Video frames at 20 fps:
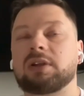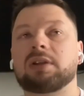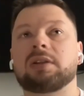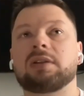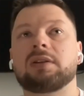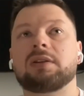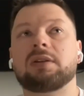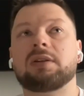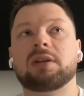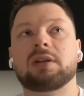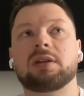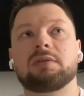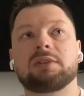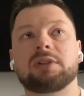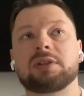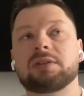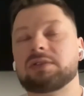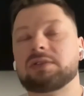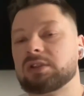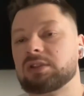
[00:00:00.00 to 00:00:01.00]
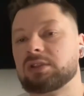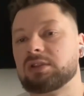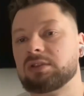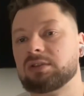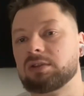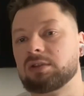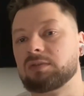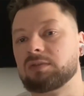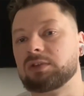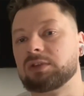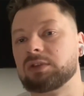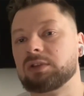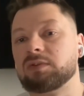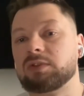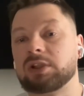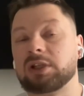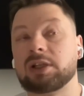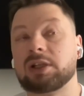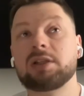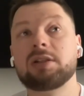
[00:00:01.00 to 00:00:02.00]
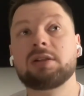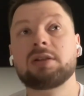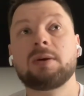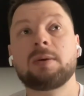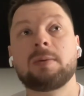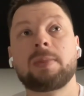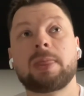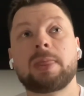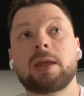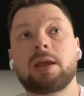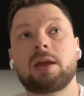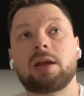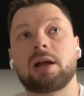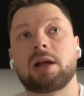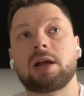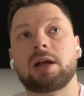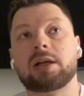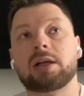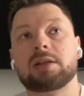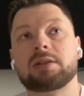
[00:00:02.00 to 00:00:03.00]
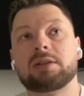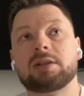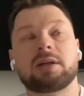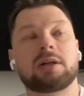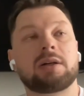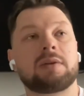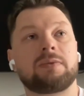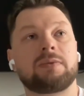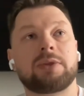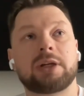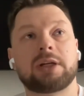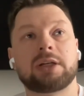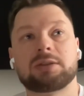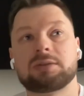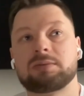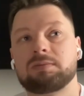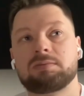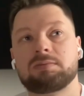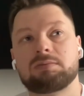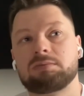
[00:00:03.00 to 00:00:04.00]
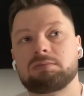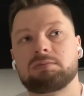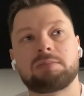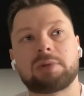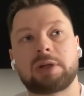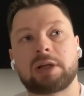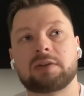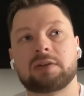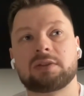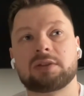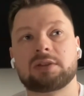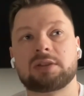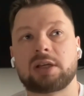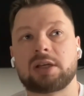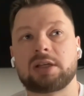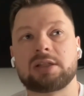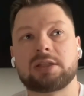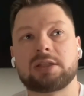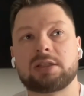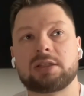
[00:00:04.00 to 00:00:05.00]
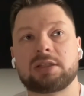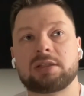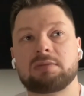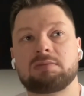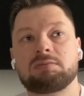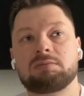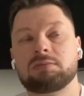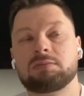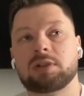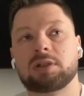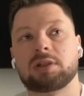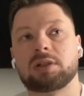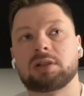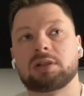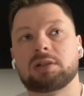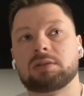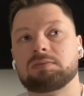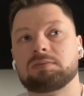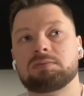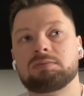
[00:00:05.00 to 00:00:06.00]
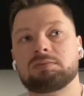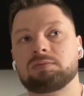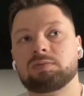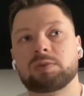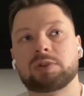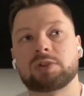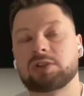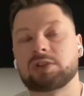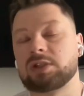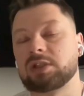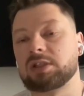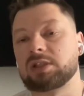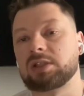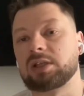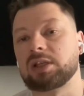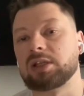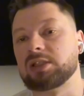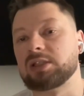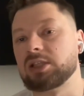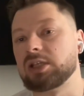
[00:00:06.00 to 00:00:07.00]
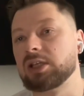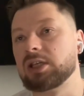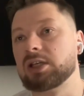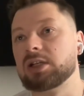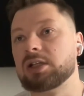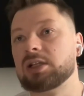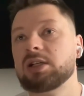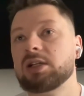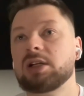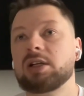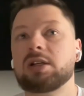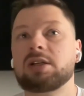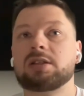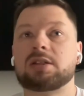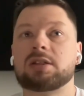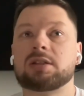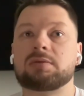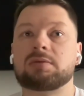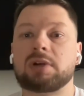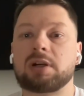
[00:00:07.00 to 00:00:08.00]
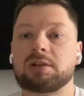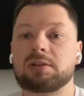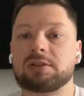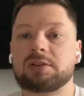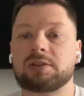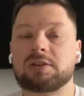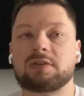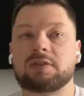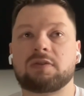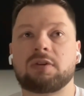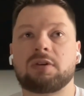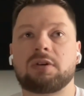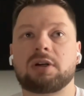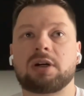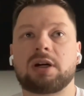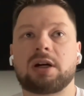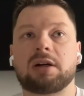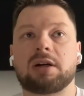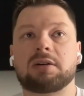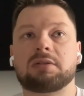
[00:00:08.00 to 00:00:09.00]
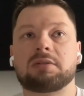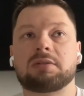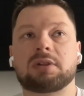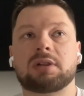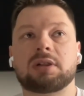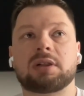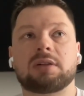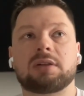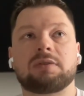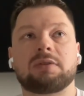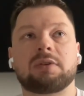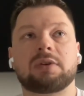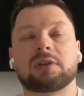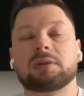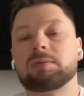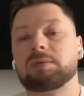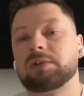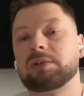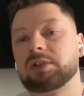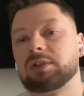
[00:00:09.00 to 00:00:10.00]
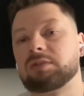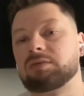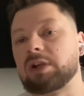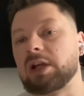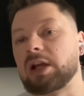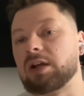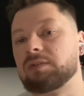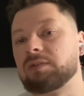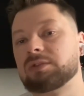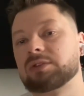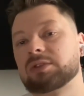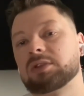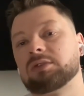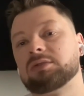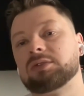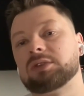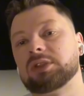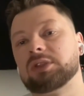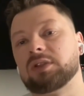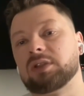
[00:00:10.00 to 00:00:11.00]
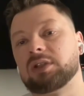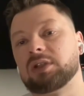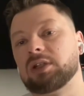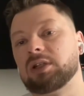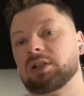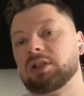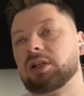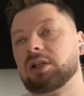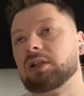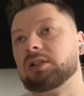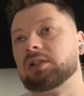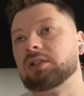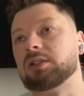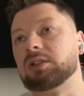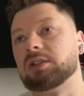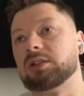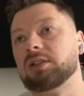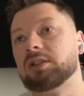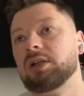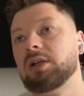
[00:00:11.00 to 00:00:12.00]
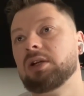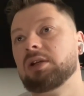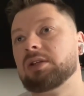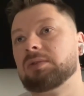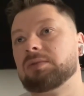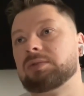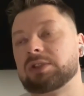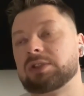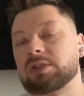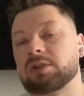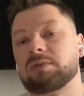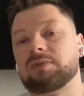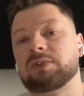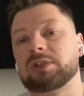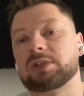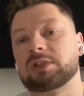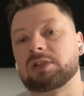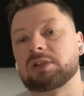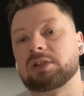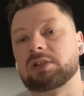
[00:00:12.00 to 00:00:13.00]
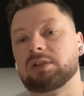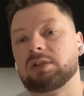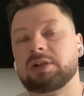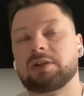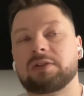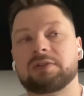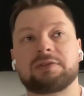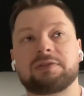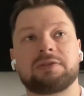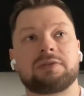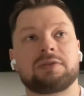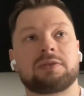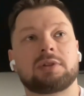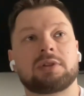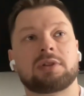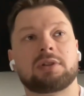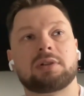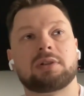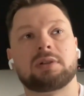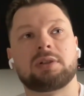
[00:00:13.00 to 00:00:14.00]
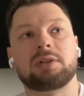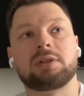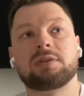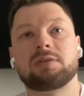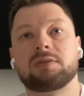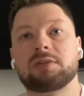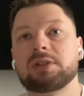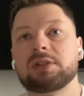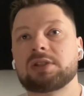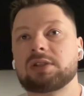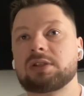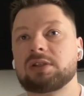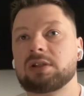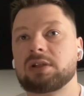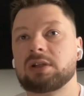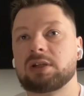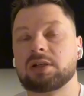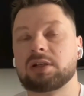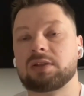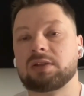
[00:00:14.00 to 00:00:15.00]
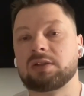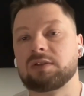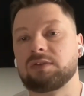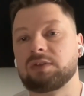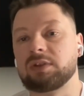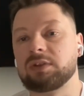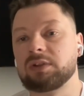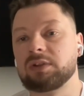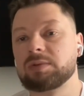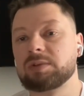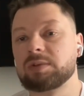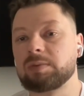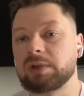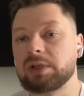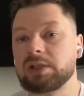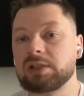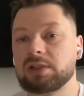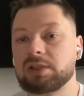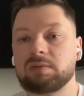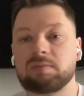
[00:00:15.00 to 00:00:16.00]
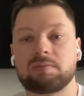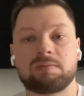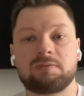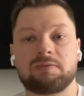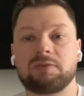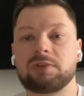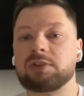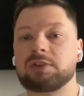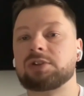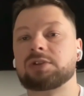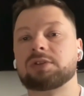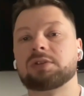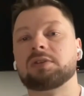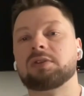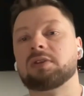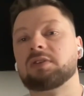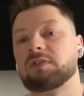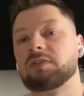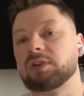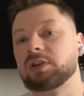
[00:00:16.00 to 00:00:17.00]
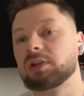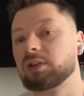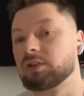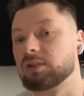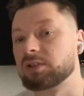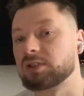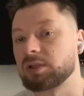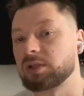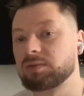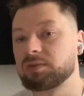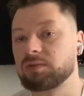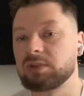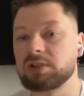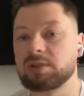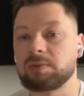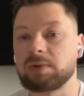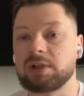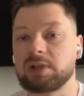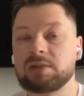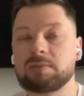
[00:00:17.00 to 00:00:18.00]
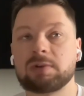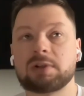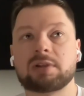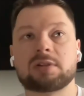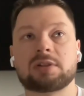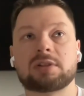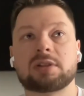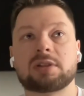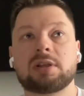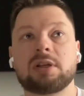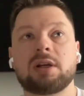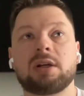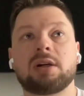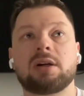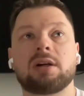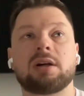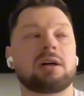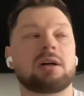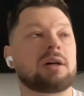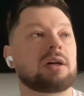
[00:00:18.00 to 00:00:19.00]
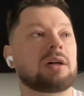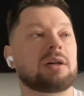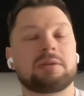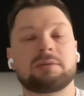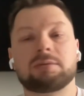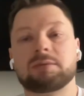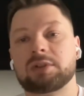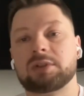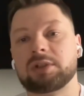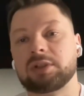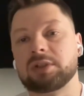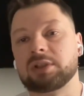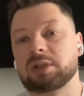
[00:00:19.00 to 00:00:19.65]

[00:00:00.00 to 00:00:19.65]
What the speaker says: and reuse it over and over again. That back in the days was just an idea. So I also saw how, for example, the graph was already there, and there was obviously a lot of interest in the Ethereum space and virtually nothing in the substrate space because they were